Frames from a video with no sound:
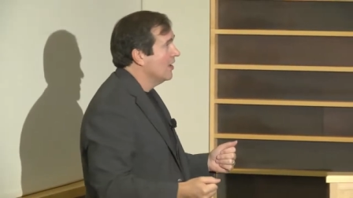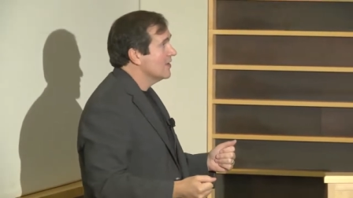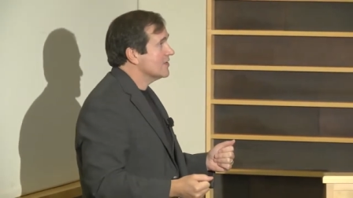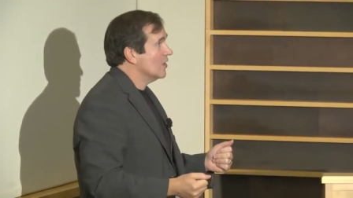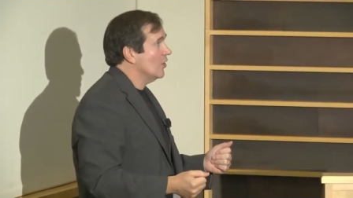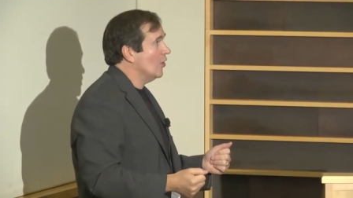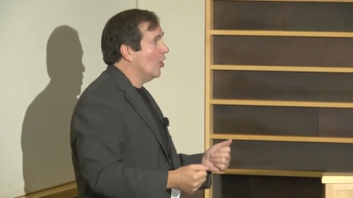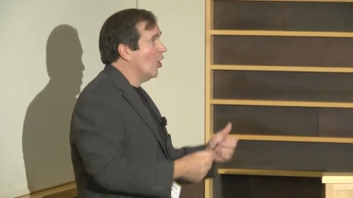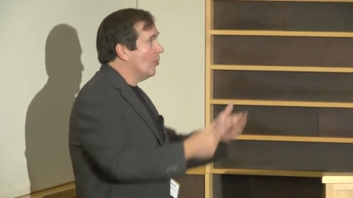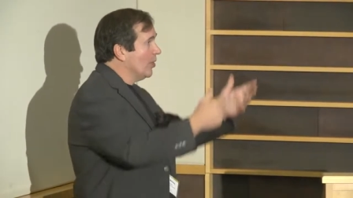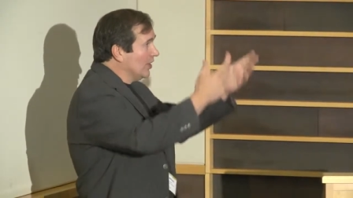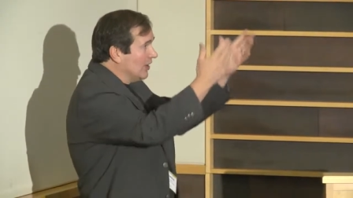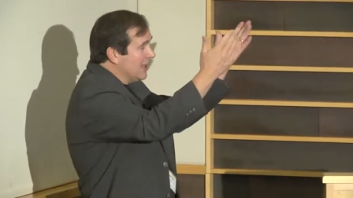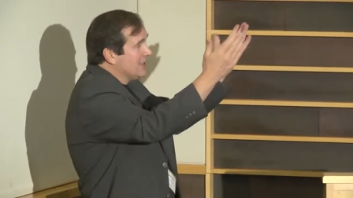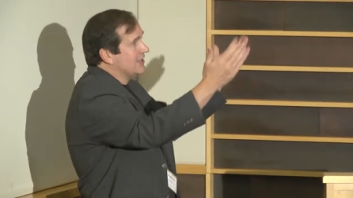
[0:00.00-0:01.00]
So
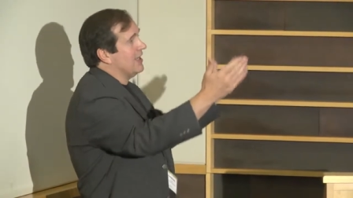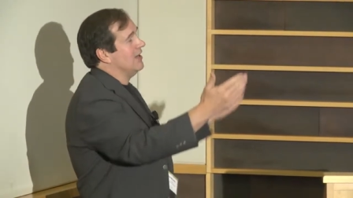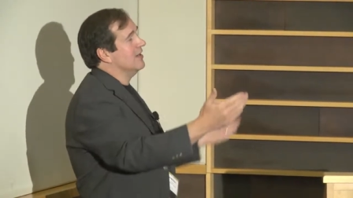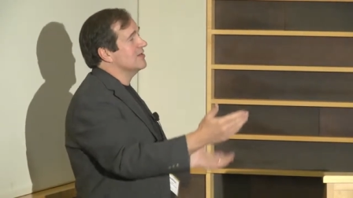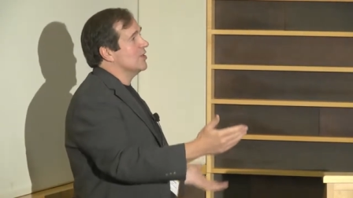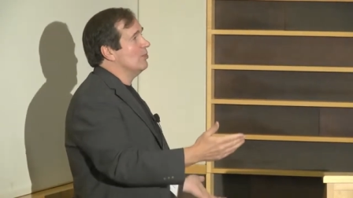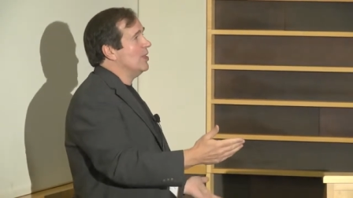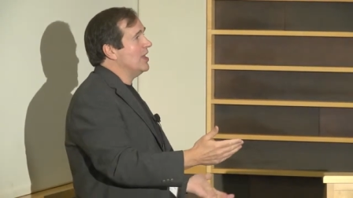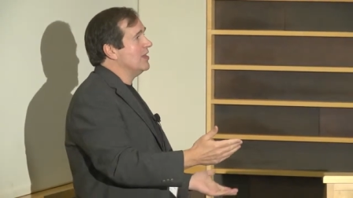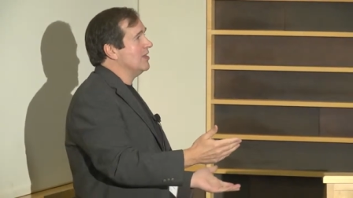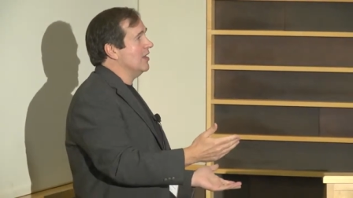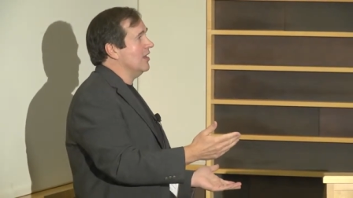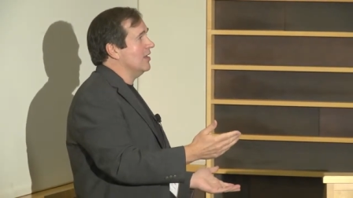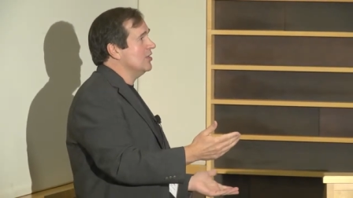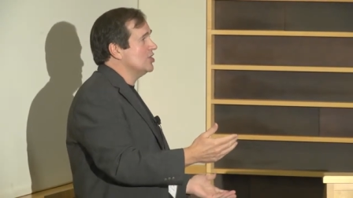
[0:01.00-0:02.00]
open link data is a big
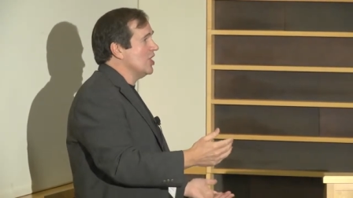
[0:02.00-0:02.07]
thing.